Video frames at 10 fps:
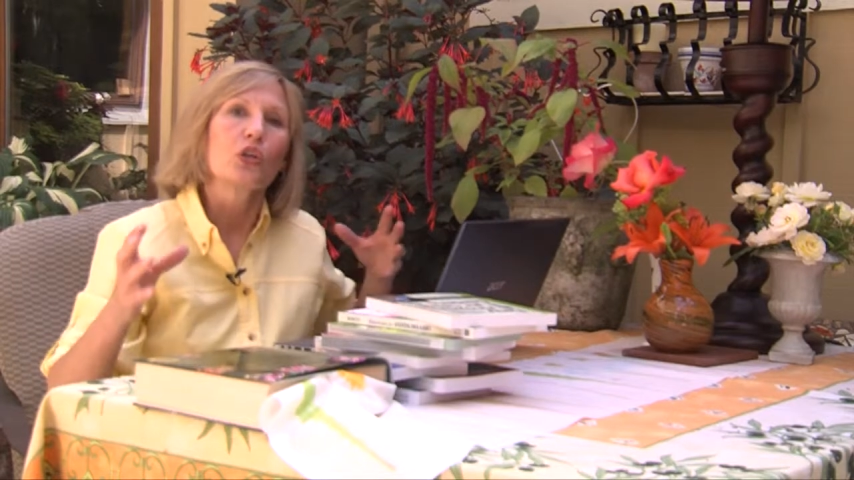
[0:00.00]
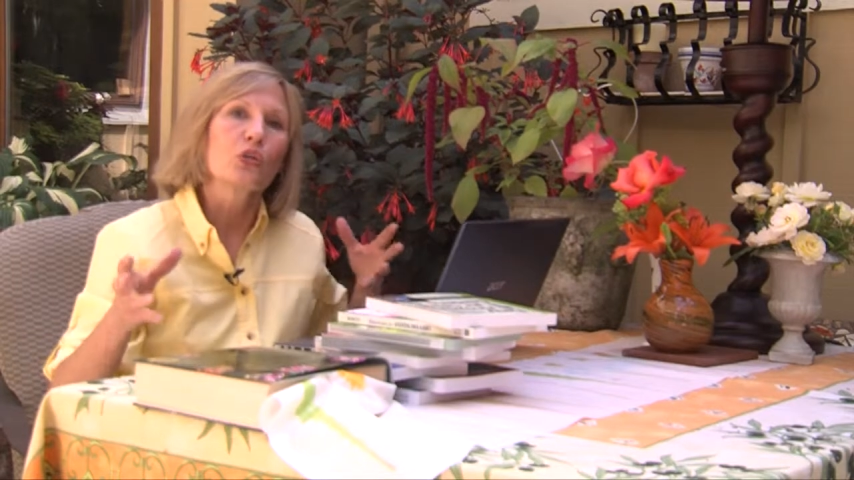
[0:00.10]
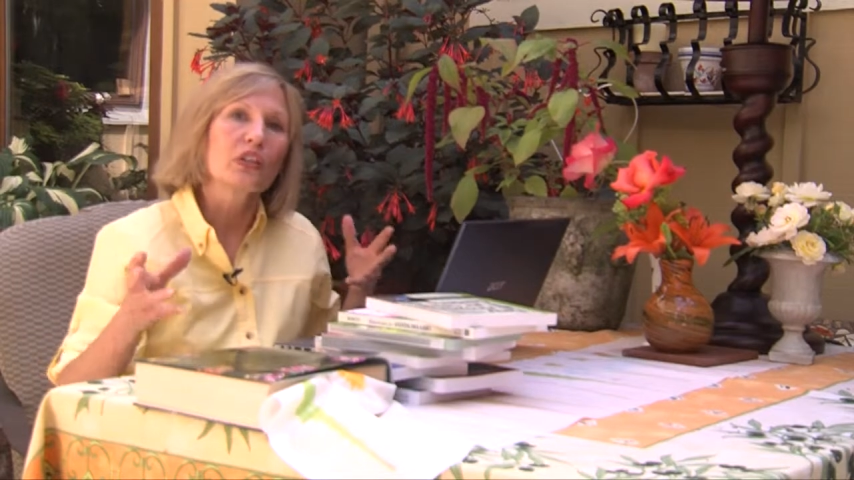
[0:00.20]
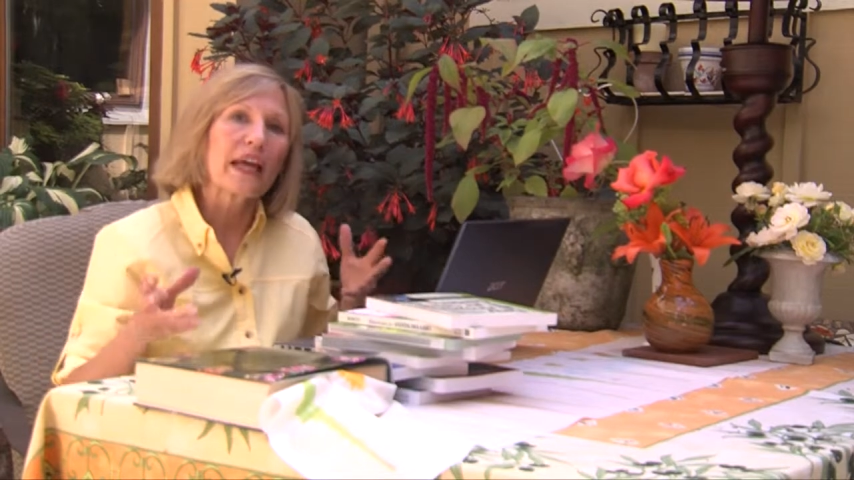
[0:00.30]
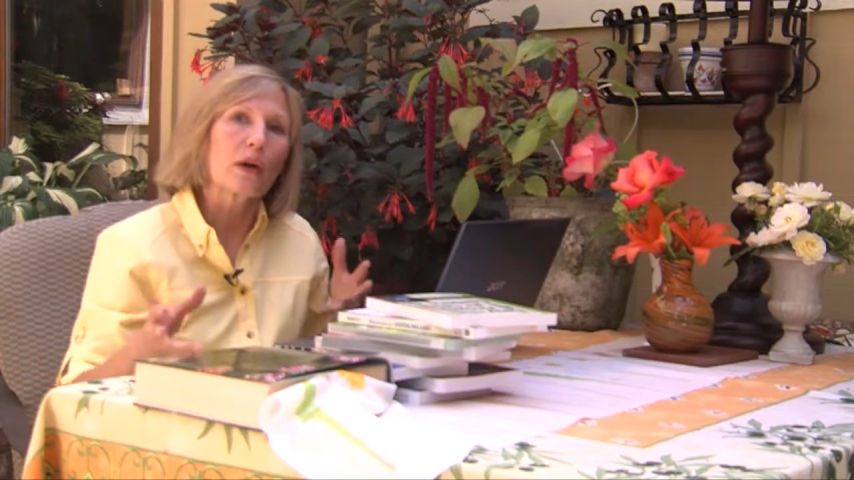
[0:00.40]
You
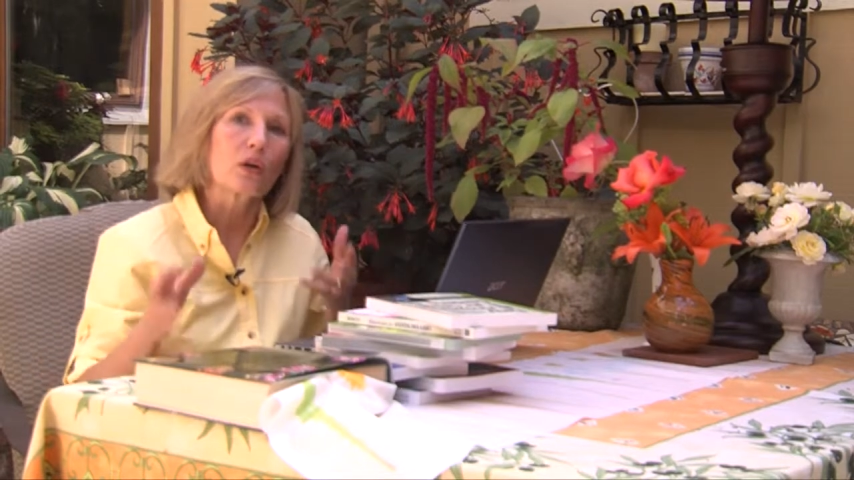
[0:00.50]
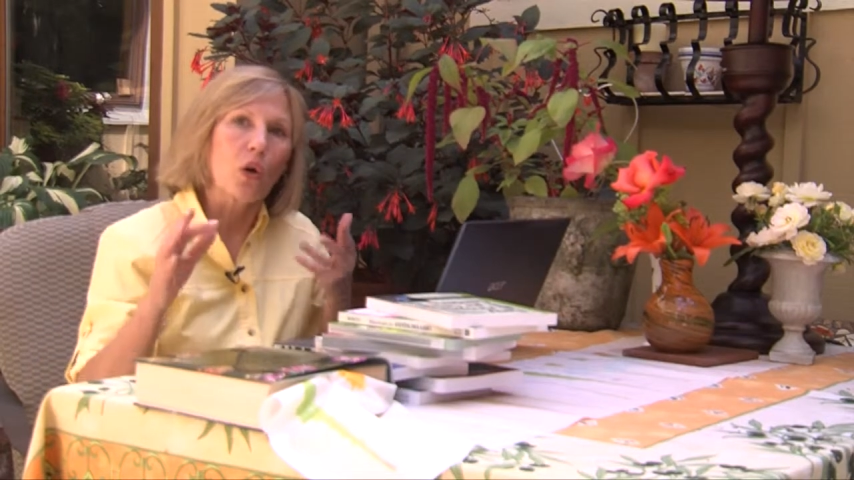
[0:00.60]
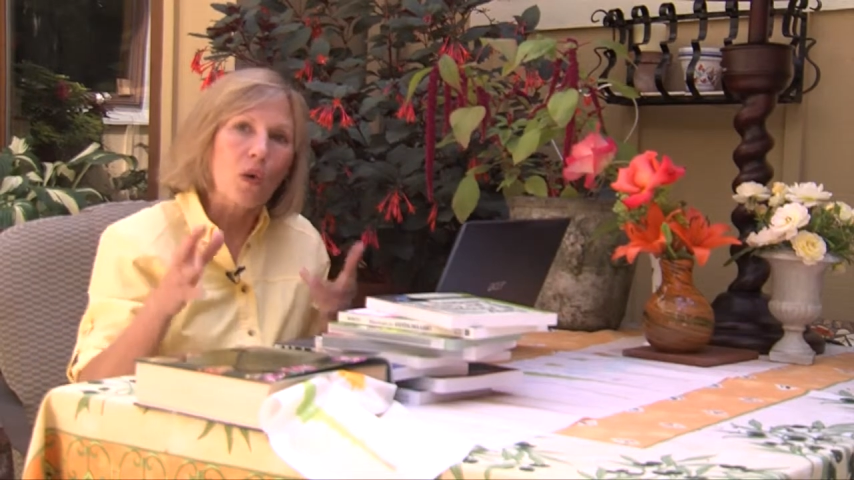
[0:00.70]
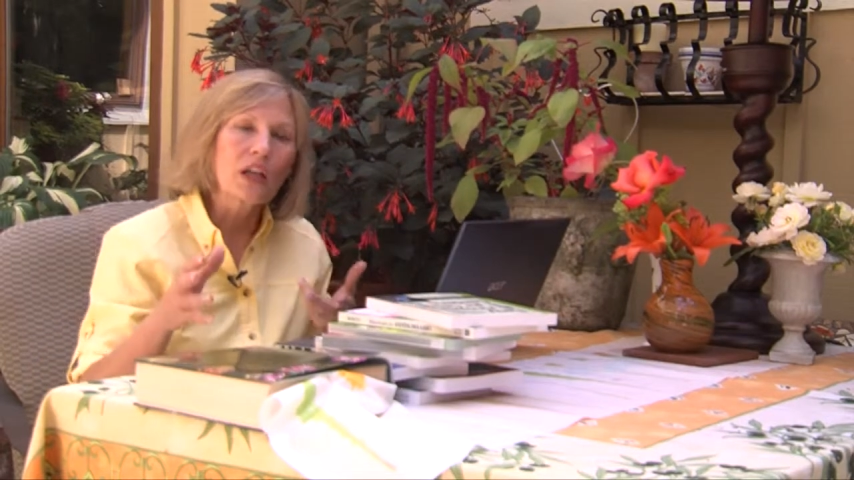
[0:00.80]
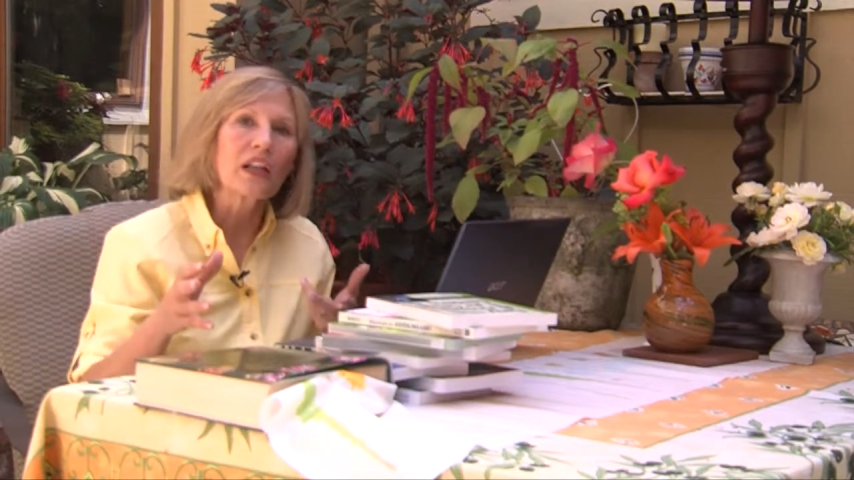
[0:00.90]
can now
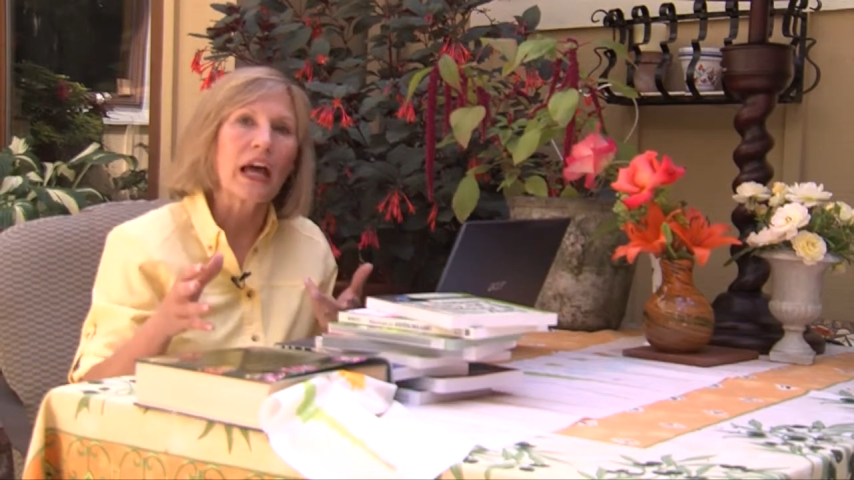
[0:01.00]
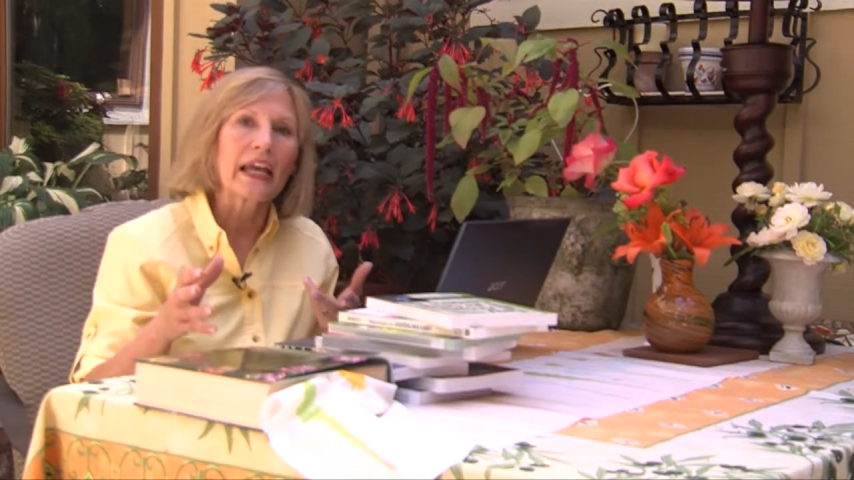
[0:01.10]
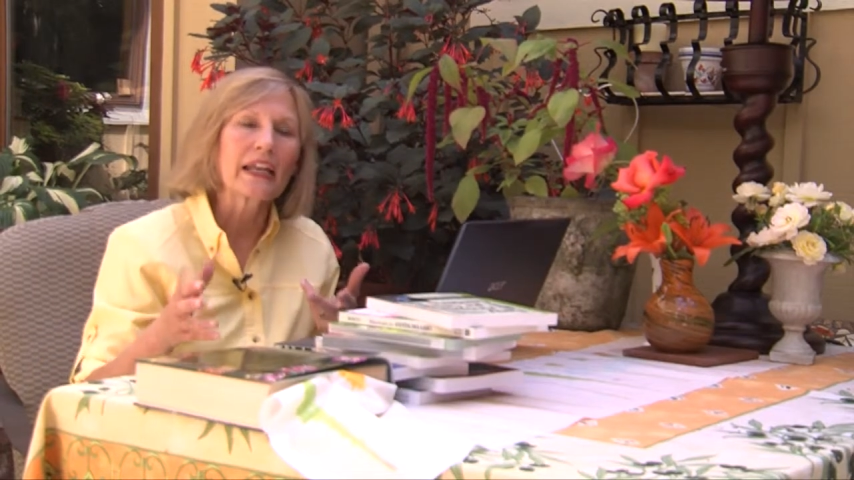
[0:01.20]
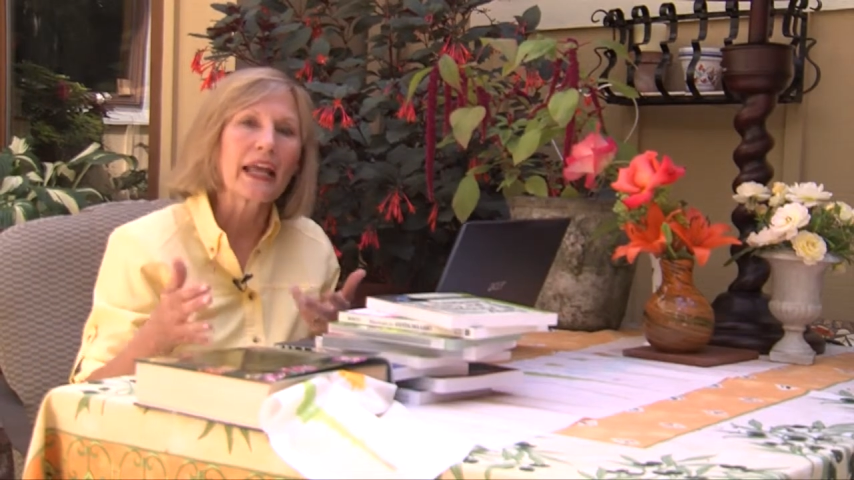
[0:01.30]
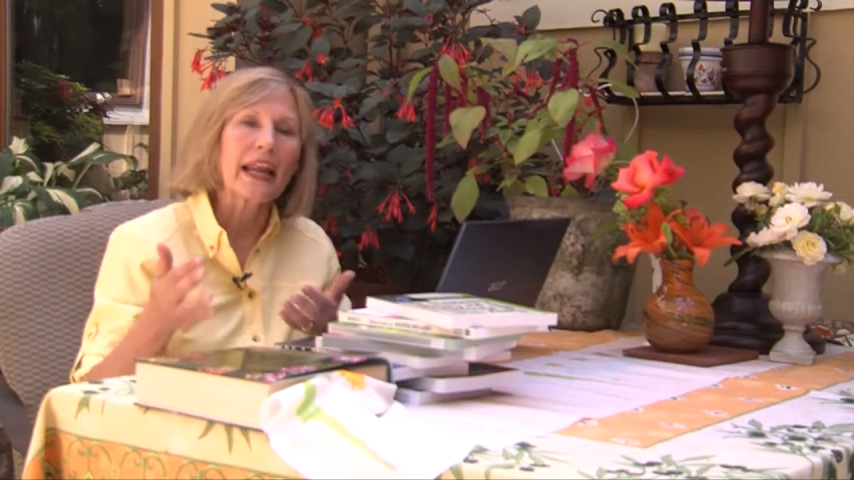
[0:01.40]
go online